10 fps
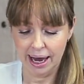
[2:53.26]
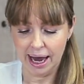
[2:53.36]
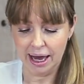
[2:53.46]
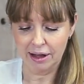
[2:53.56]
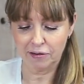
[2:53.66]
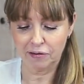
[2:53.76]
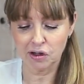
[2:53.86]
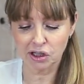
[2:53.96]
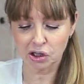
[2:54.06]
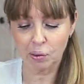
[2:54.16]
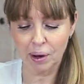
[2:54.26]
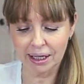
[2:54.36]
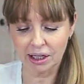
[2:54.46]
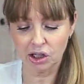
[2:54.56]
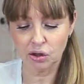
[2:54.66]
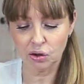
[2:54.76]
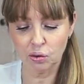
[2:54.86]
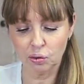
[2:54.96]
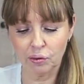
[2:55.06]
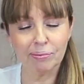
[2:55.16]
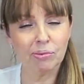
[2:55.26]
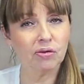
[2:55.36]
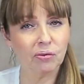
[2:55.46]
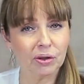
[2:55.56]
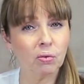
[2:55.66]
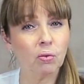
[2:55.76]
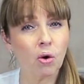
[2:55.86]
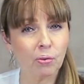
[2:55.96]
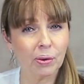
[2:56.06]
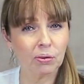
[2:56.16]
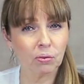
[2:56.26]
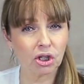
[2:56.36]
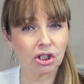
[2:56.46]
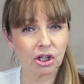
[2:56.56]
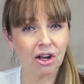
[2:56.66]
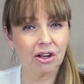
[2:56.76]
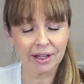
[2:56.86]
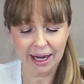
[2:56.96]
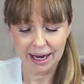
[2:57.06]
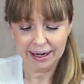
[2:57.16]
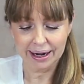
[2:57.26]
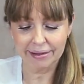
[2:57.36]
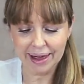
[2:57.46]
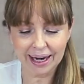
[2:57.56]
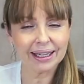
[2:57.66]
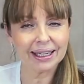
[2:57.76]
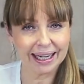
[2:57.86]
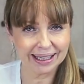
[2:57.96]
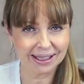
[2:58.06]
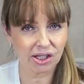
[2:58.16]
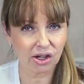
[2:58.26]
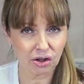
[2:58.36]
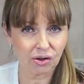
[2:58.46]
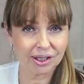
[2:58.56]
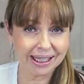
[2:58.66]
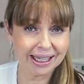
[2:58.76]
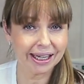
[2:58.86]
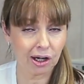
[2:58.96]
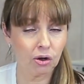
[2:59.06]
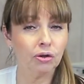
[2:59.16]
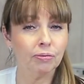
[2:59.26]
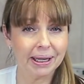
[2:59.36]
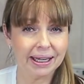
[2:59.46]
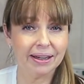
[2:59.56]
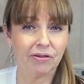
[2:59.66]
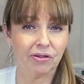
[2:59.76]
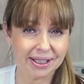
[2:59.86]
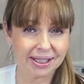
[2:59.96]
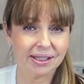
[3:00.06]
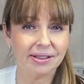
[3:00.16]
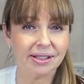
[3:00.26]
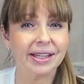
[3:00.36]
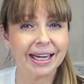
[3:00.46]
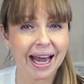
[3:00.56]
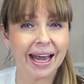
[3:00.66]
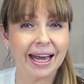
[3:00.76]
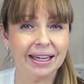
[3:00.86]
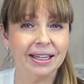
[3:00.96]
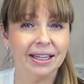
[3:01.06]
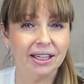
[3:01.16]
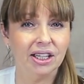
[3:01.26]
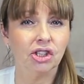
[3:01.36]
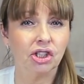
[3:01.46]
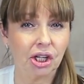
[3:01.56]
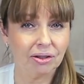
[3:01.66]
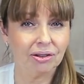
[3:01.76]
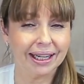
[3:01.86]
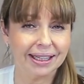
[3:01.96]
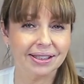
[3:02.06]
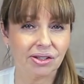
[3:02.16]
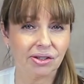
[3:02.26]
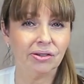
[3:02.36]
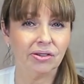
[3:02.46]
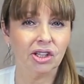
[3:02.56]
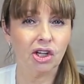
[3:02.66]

The first one you remove with a warm wet washcloth. Now that cleanse on Kritika could be, for instance, the K gel cleanser, the